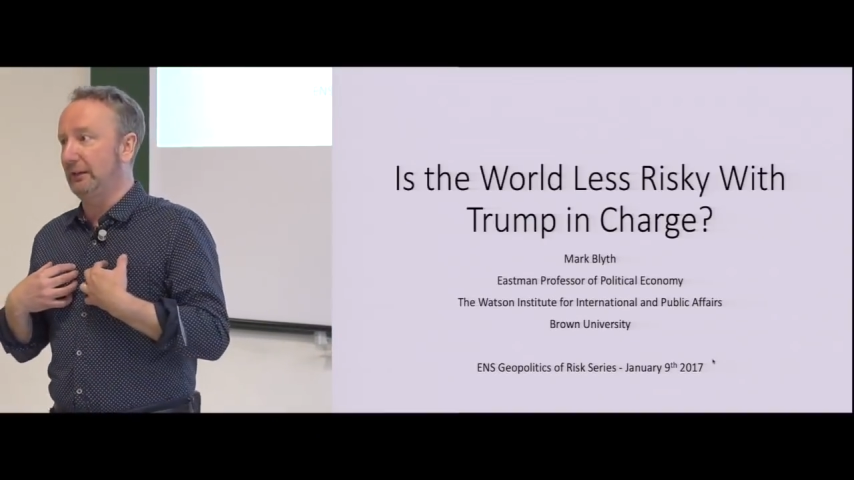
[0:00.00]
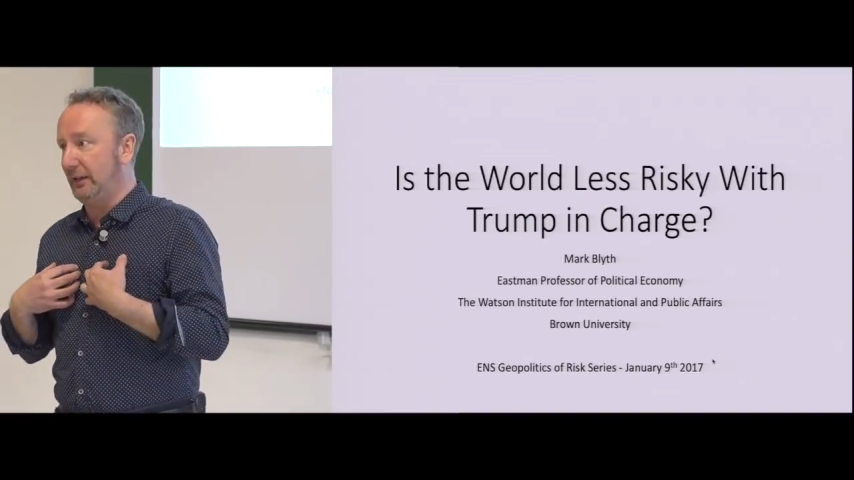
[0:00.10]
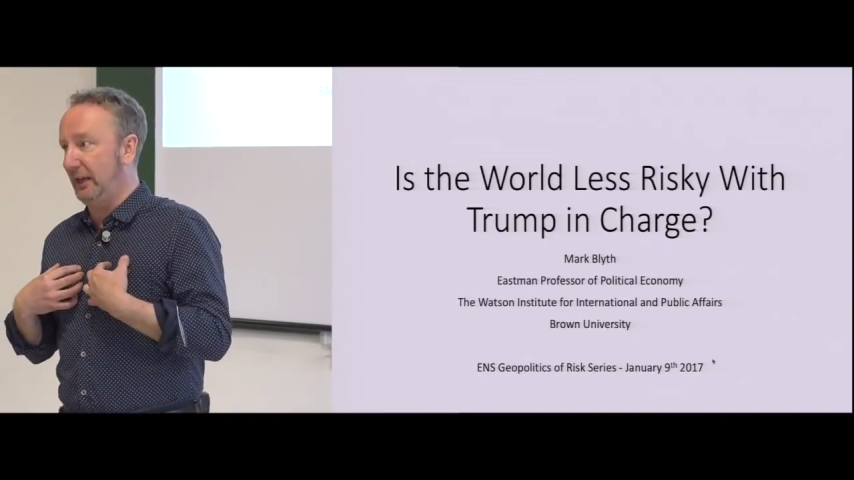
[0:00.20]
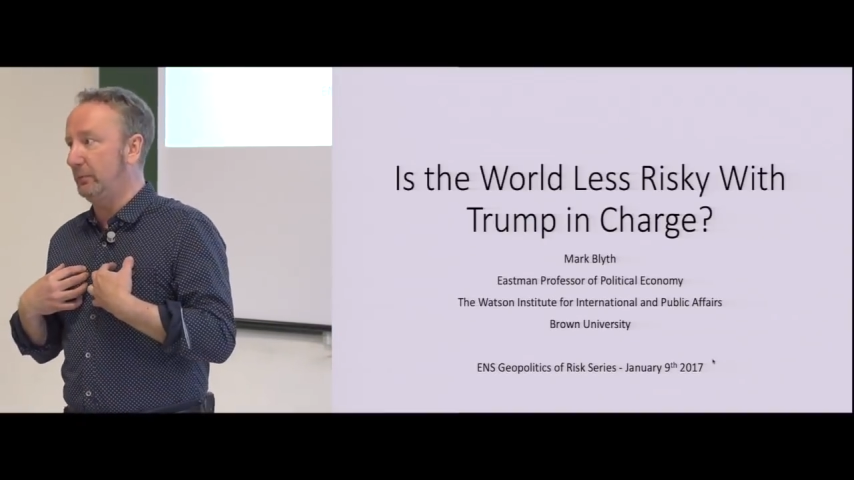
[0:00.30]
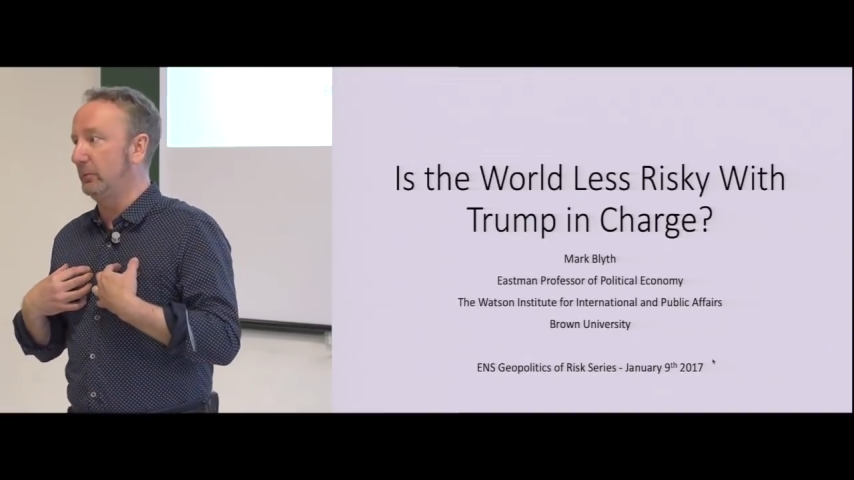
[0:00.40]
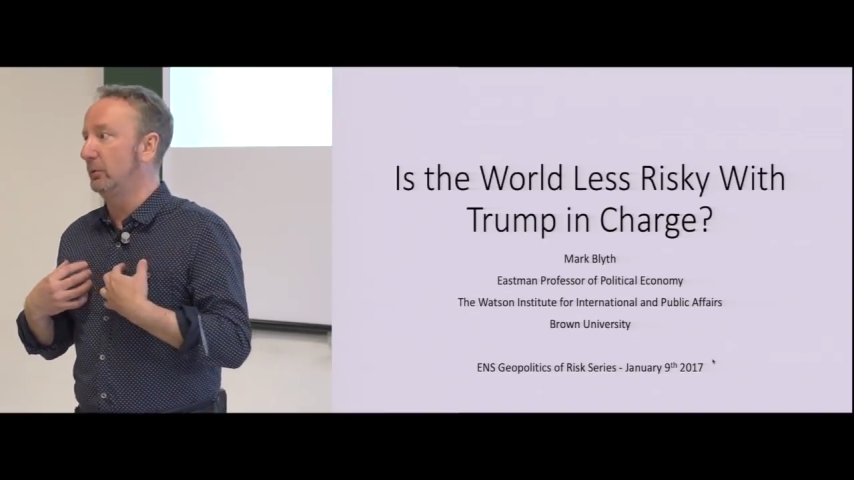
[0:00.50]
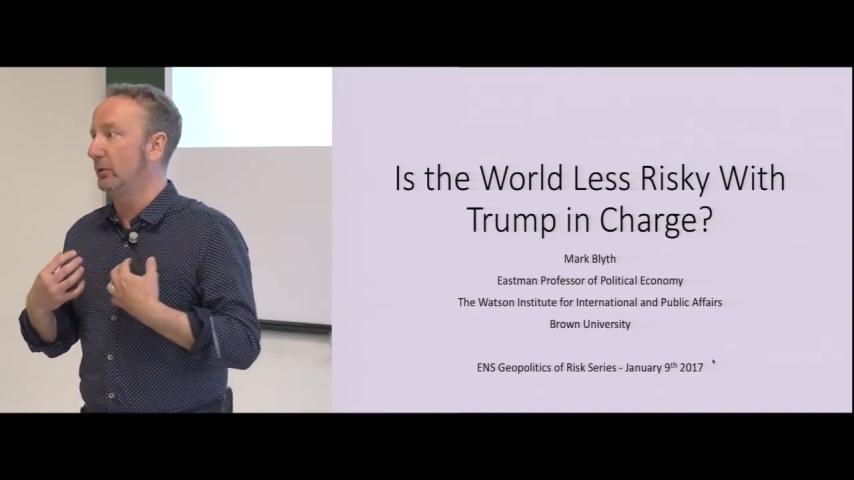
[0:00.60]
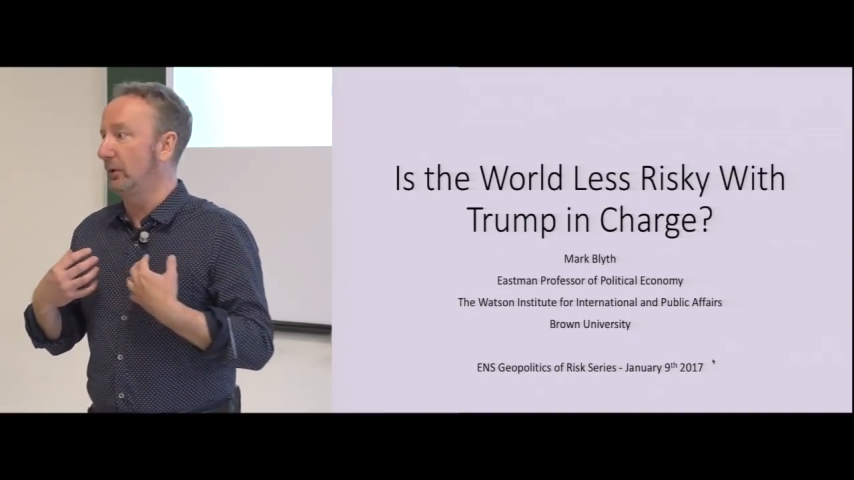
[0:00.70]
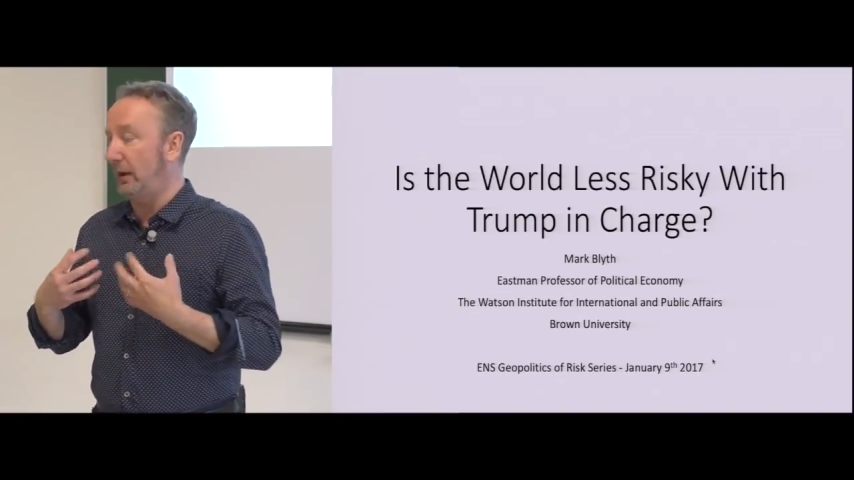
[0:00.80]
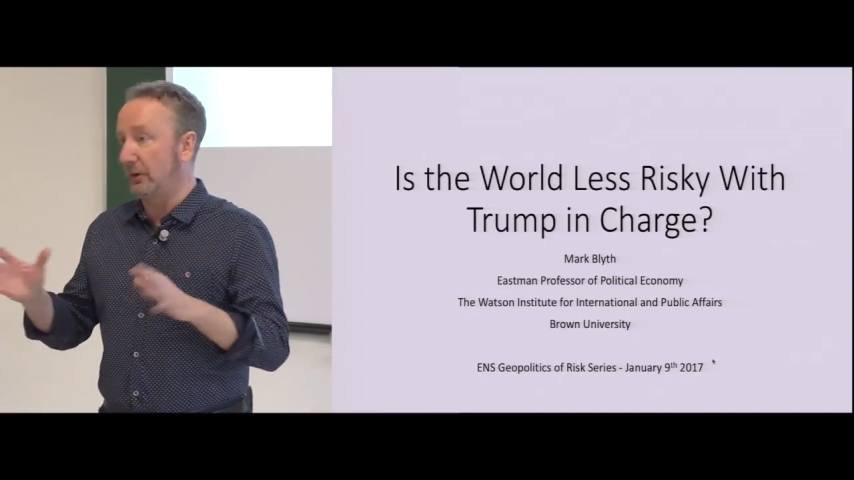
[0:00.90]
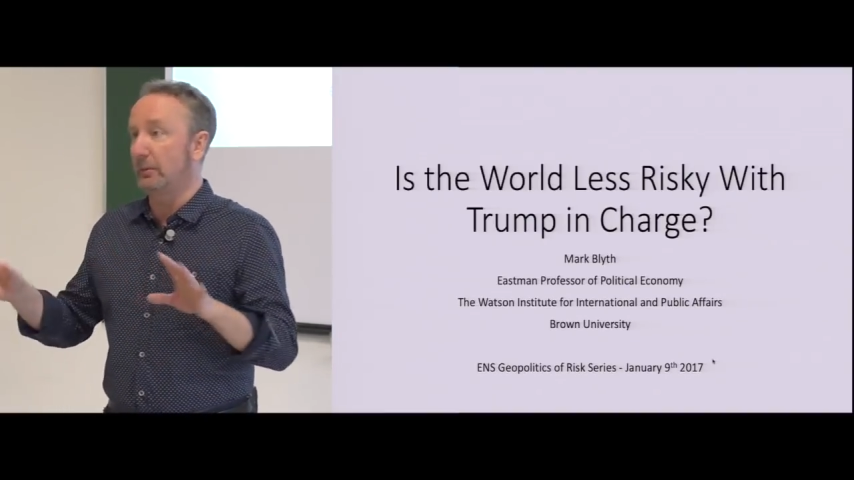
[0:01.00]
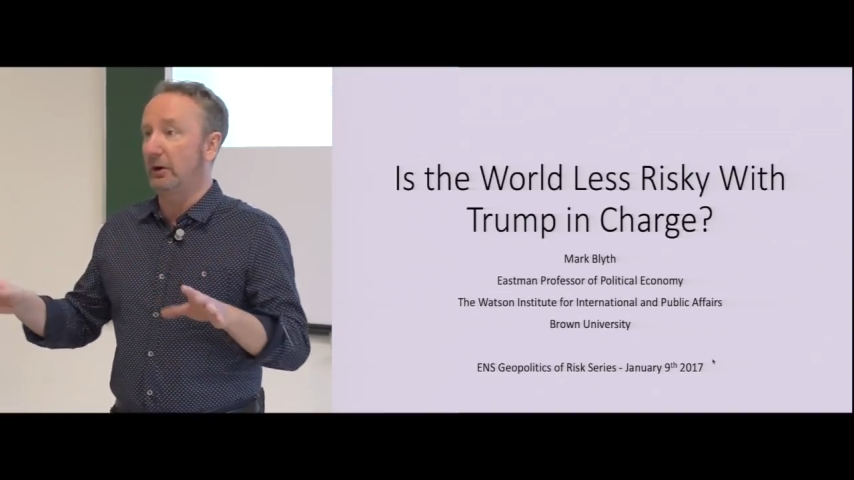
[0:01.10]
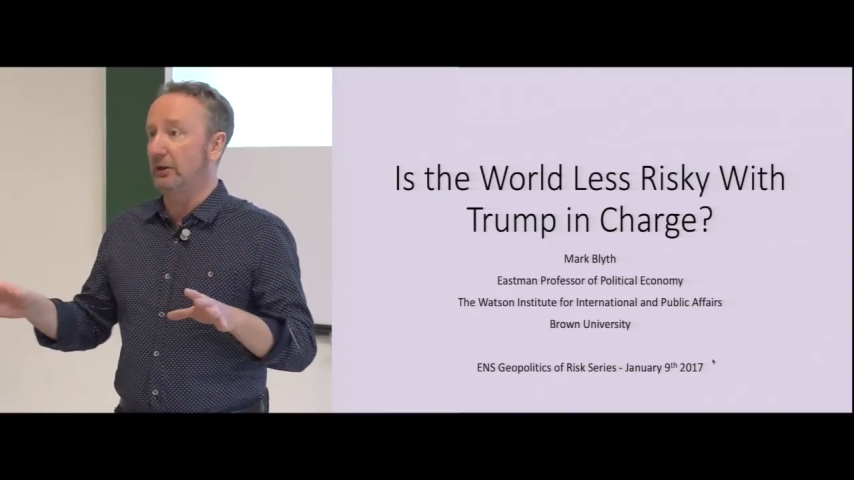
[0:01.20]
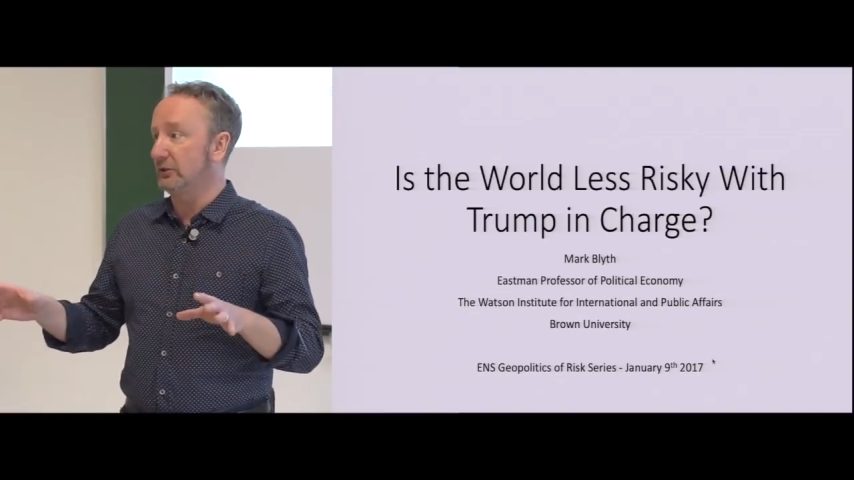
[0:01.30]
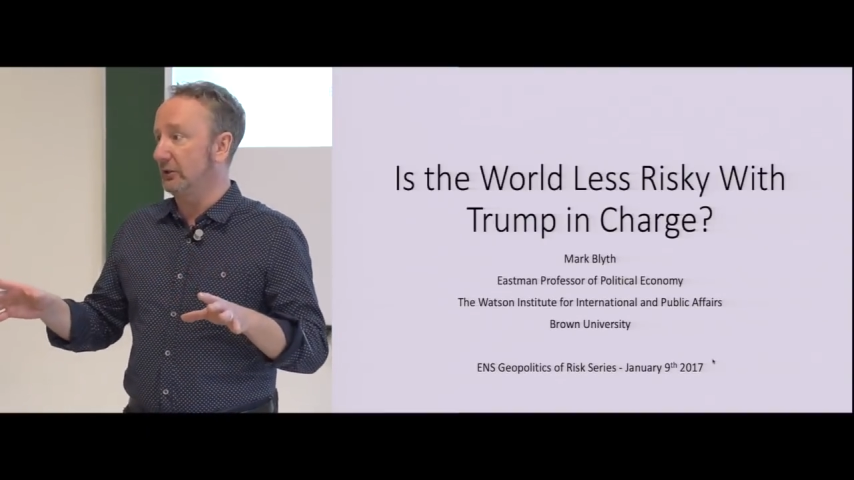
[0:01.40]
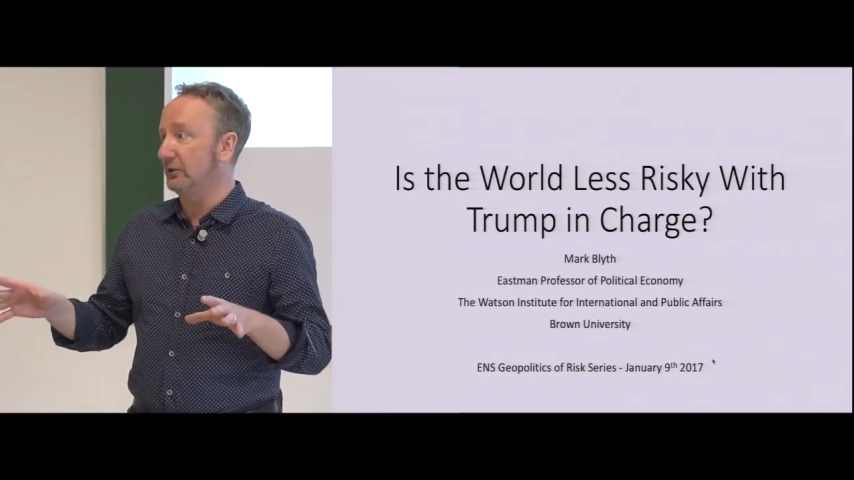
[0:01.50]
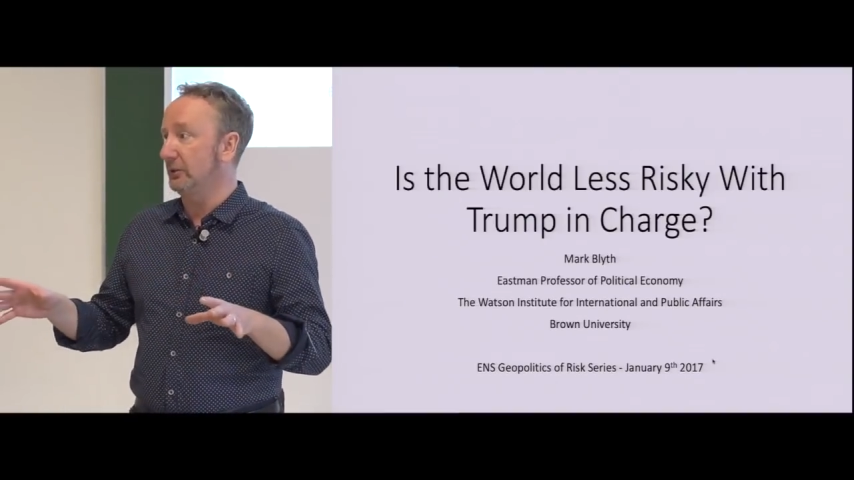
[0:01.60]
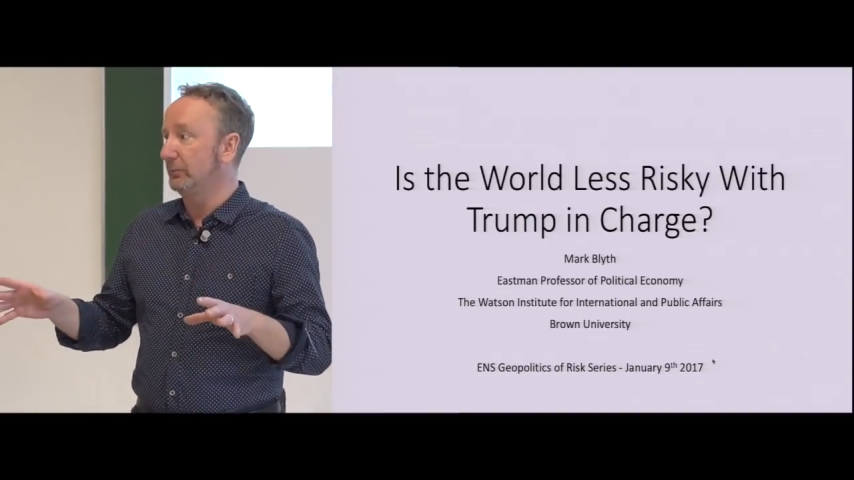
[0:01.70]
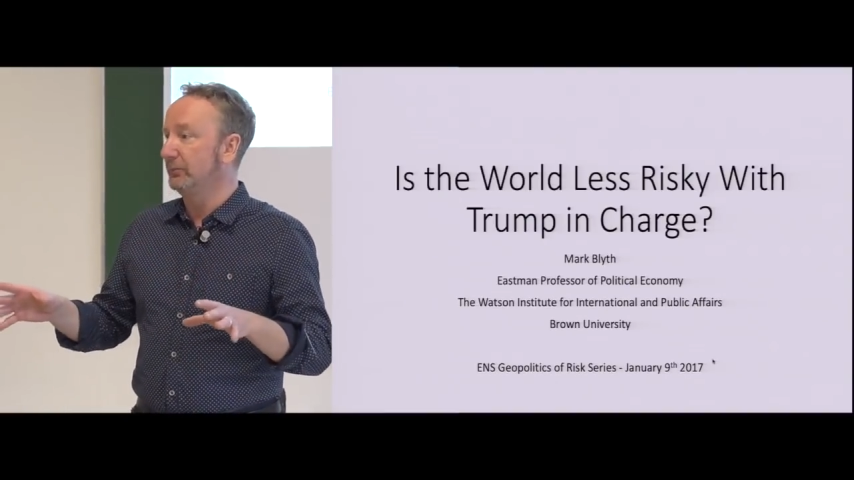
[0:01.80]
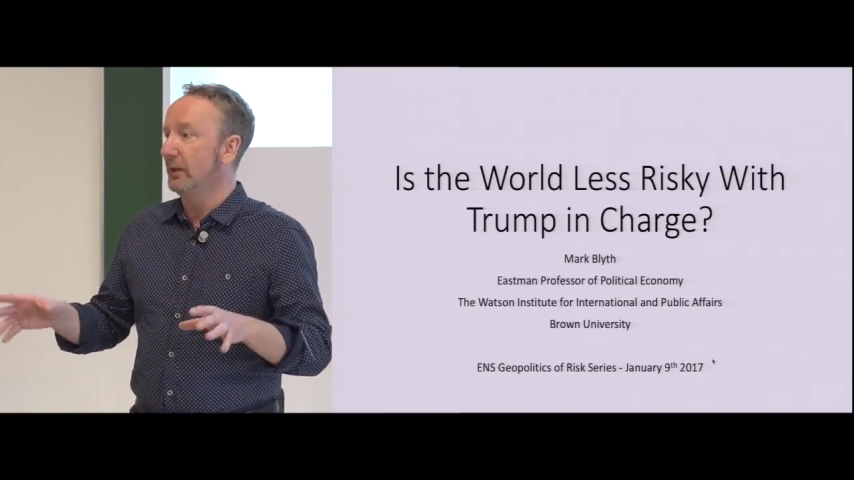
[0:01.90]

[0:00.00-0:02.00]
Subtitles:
incapable. I'm an American citizen.